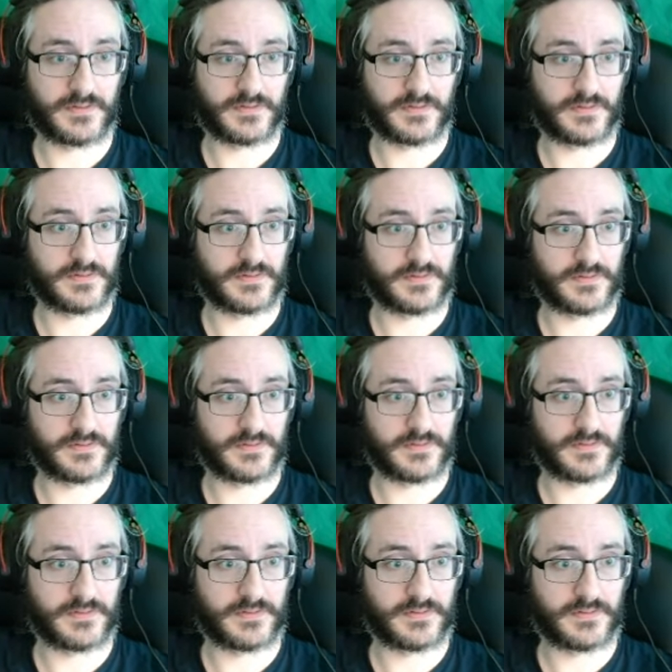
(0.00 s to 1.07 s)

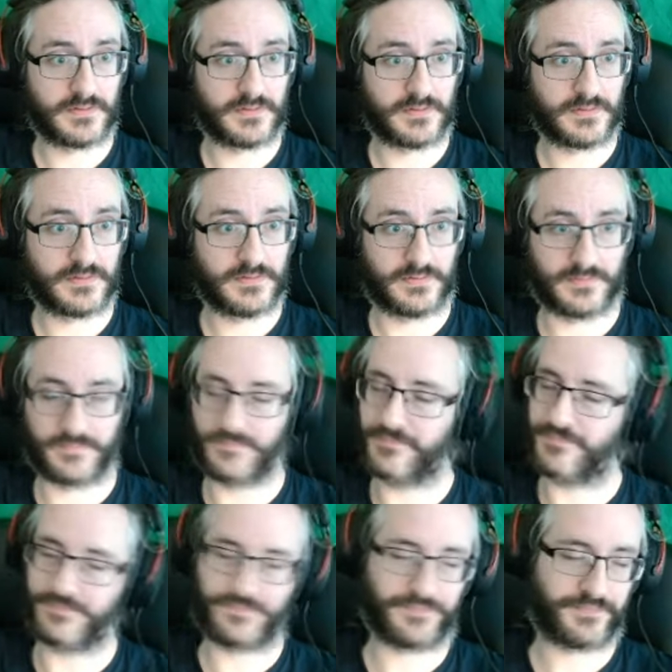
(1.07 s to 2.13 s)

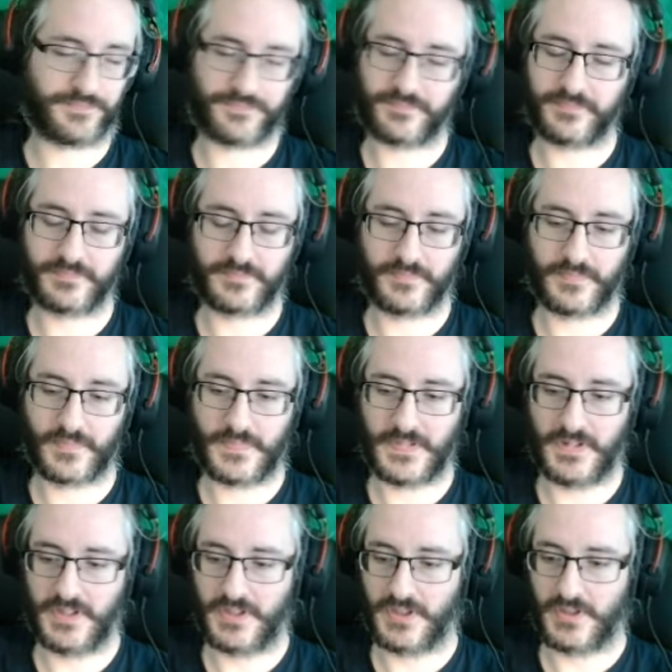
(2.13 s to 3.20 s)

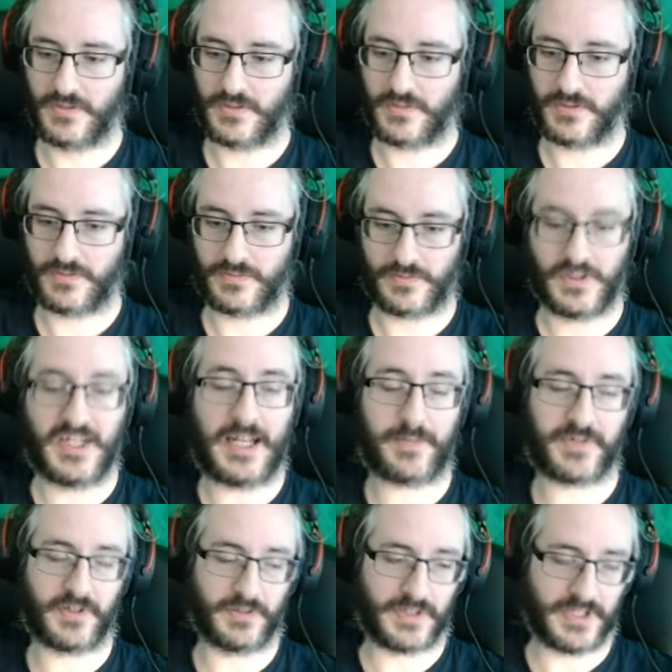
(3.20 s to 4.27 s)

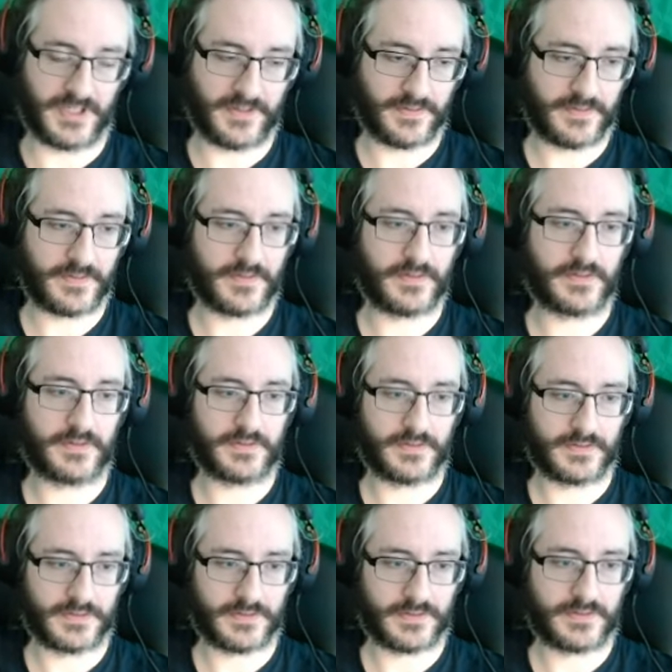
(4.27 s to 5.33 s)

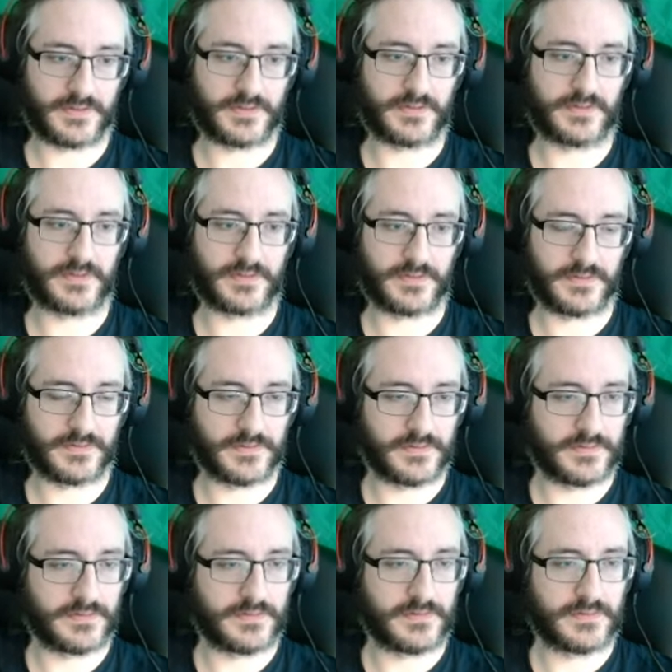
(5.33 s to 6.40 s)

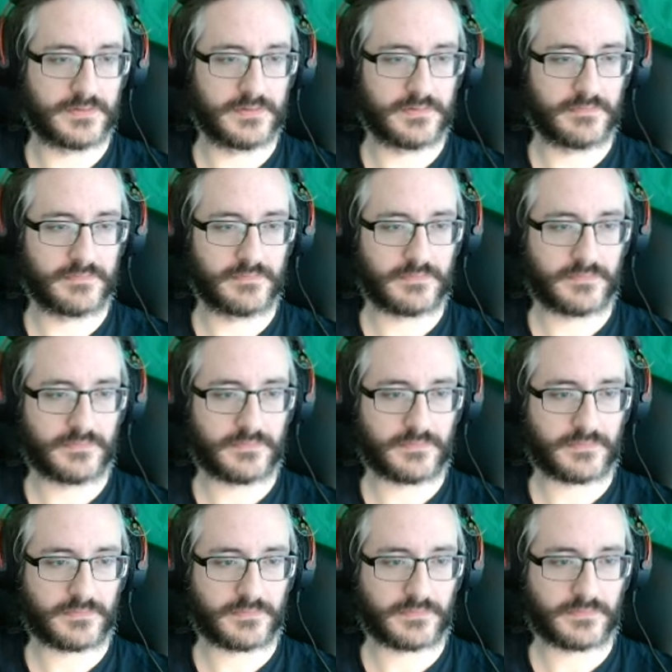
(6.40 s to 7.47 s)

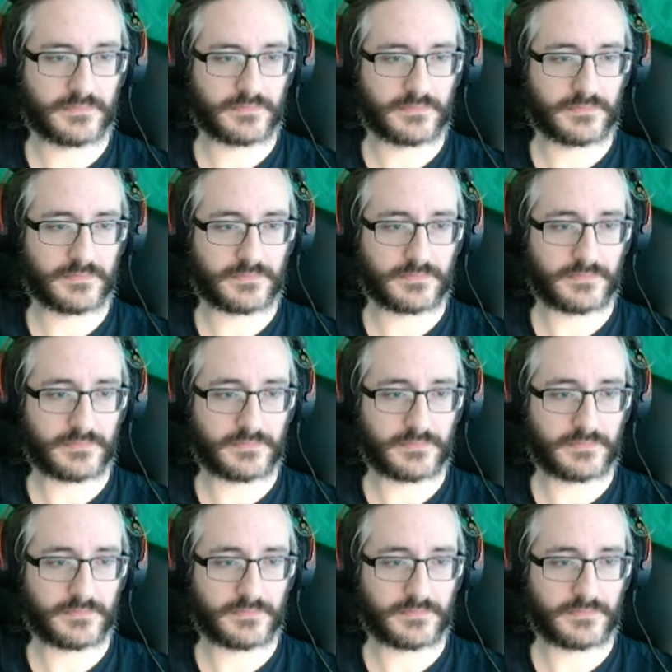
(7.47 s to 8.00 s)
(not speaking)